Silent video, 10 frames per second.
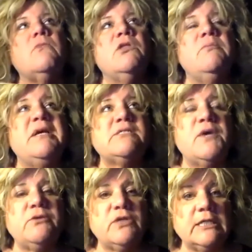The best
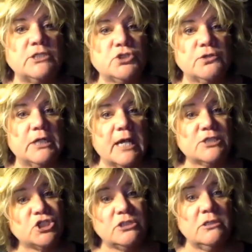way to enhance your
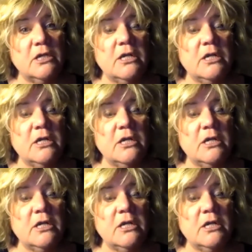connection